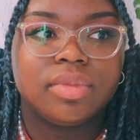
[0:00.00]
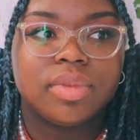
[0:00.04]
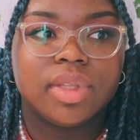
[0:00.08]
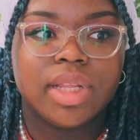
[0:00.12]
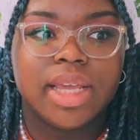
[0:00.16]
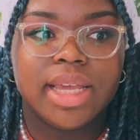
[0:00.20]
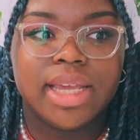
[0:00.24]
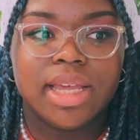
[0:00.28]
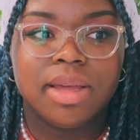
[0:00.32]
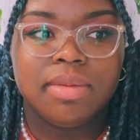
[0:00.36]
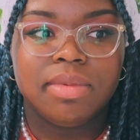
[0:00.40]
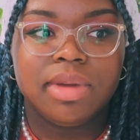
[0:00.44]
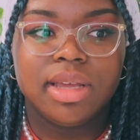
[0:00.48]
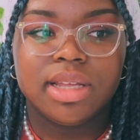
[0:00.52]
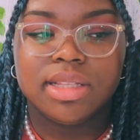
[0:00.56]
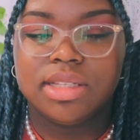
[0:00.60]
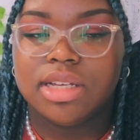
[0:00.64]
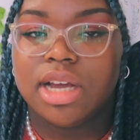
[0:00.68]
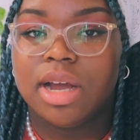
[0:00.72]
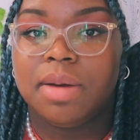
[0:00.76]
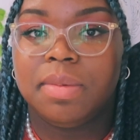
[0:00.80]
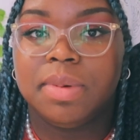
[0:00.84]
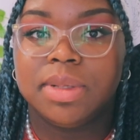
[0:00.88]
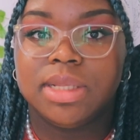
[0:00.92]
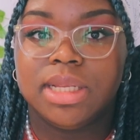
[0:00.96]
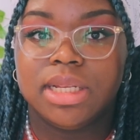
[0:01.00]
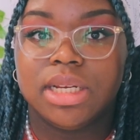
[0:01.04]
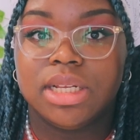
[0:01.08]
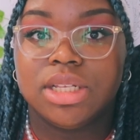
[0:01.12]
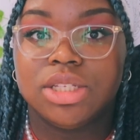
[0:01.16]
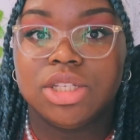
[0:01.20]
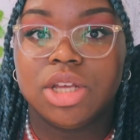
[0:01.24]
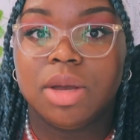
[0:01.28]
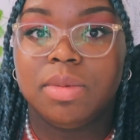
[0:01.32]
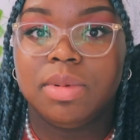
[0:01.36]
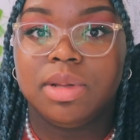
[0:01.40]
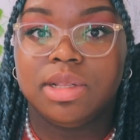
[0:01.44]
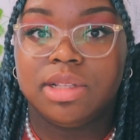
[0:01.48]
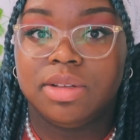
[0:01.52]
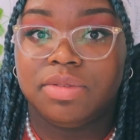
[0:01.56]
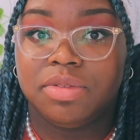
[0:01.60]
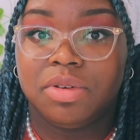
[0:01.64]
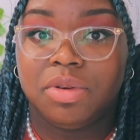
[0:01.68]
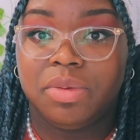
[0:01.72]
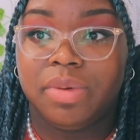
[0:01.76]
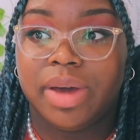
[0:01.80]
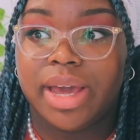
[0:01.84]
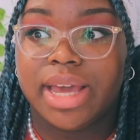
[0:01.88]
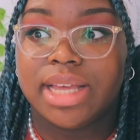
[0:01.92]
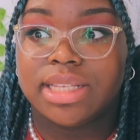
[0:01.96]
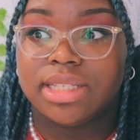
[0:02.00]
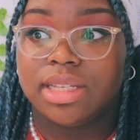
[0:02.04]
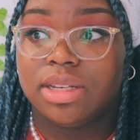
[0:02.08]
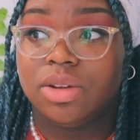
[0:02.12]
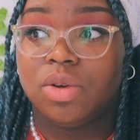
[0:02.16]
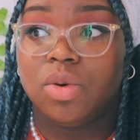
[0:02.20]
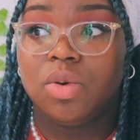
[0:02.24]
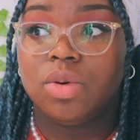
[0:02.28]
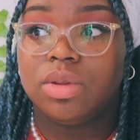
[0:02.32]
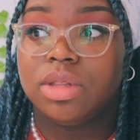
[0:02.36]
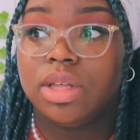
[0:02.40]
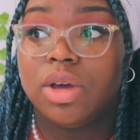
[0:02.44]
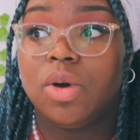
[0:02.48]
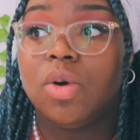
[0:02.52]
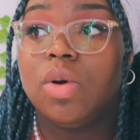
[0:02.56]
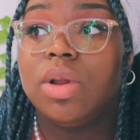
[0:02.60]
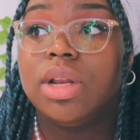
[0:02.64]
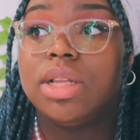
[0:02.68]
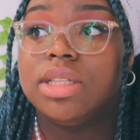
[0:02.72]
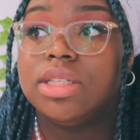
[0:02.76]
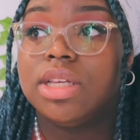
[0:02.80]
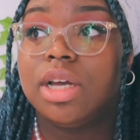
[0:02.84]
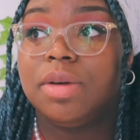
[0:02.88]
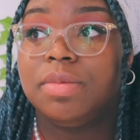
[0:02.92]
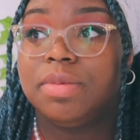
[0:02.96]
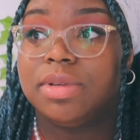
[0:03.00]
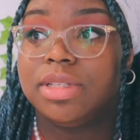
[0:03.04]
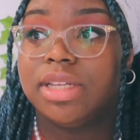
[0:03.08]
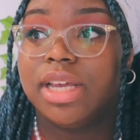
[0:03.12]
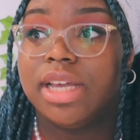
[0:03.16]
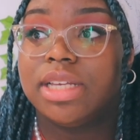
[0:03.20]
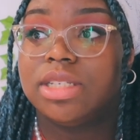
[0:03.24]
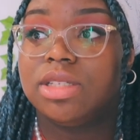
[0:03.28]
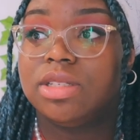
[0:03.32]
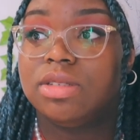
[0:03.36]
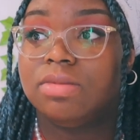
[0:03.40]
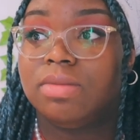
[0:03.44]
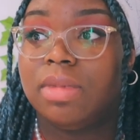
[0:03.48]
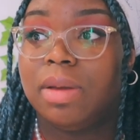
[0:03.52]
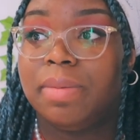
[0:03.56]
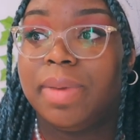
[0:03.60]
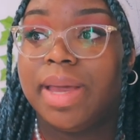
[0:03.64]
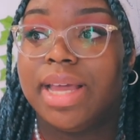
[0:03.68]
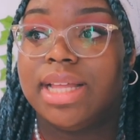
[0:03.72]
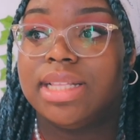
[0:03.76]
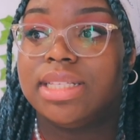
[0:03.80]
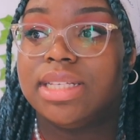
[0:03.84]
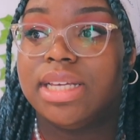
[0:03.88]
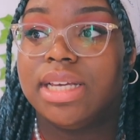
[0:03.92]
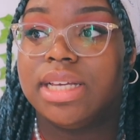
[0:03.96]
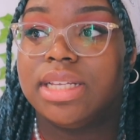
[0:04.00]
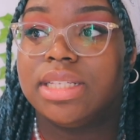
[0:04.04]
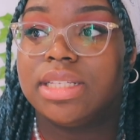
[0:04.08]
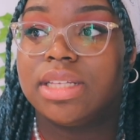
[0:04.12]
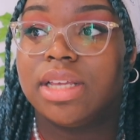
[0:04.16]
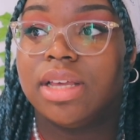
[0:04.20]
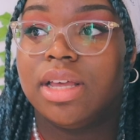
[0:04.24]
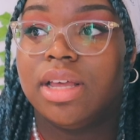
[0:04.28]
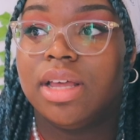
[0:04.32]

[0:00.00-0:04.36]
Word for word: it can be interpreted in so many different ways and all, all interpretations of my paintings